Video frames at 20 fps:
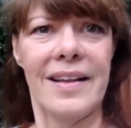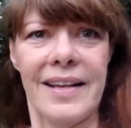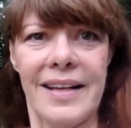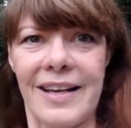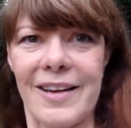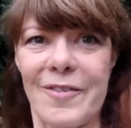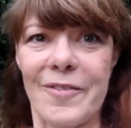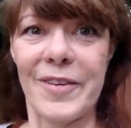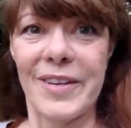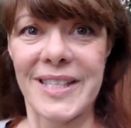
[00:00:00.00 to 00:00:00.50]
like
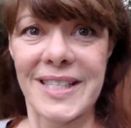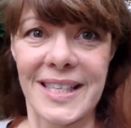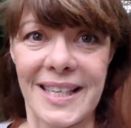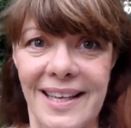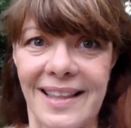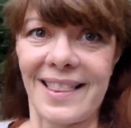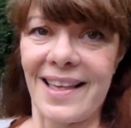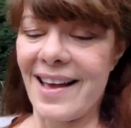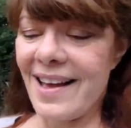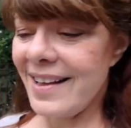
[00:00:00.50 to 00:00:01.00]
a fence
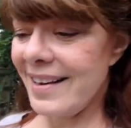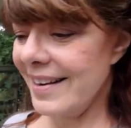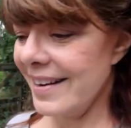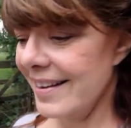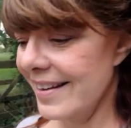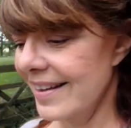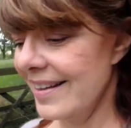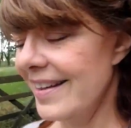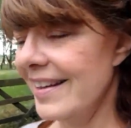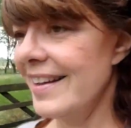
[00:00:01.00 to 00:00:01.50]
like that.
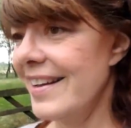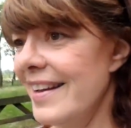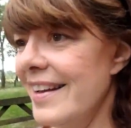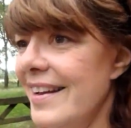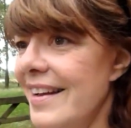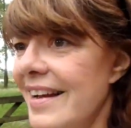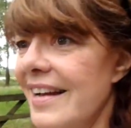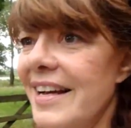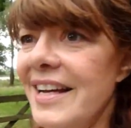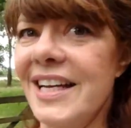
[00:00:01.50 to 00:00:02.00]

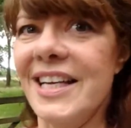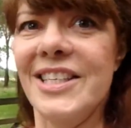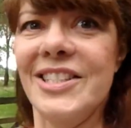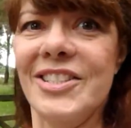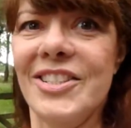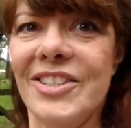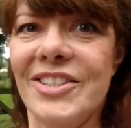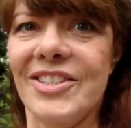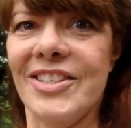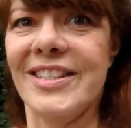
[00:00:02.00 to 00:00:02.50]
And
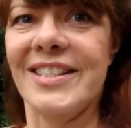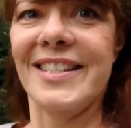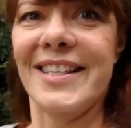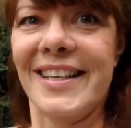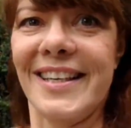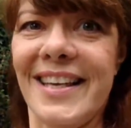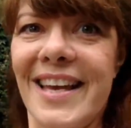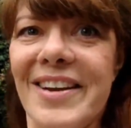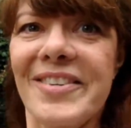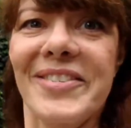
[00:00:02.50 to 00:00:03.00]
she's just
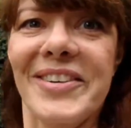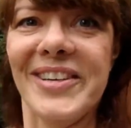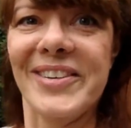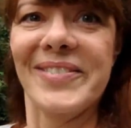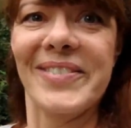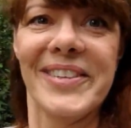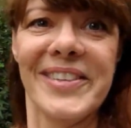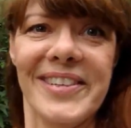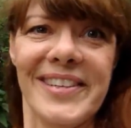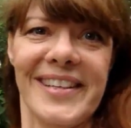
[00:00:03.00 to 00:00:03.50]
like, yeah,
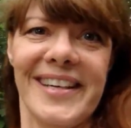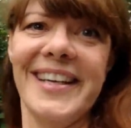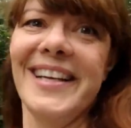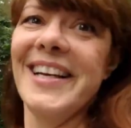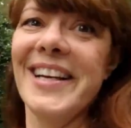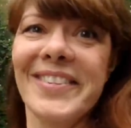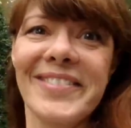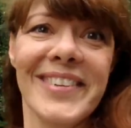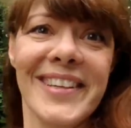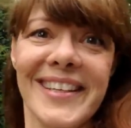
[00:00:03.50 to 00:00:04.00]
whatever,
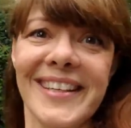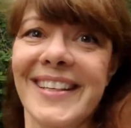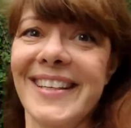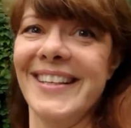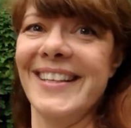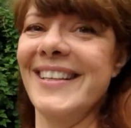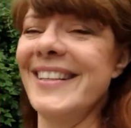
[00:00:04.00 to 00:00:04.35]
I'm good.